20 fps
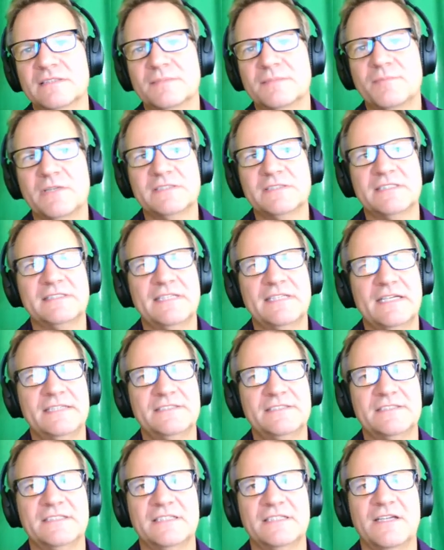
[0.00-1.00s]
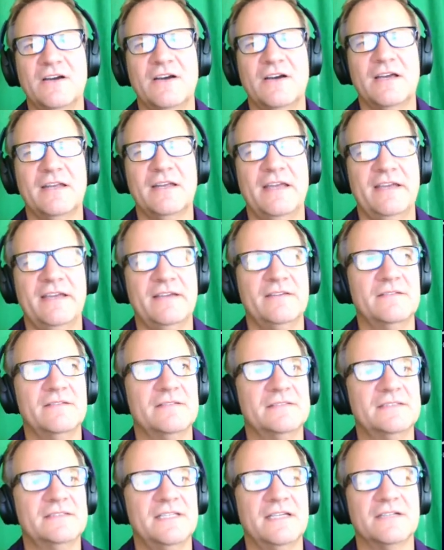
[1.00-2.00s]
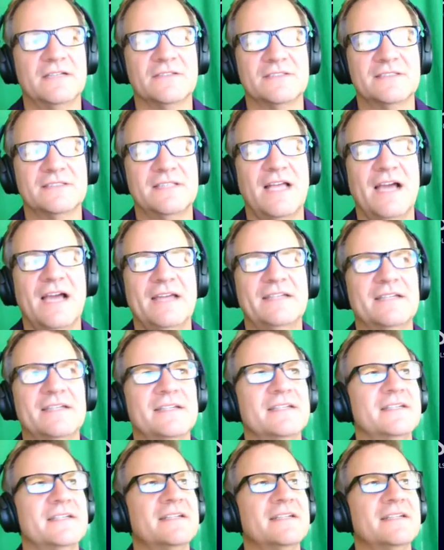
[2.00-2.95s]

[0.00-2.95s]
this presentation on a single slide.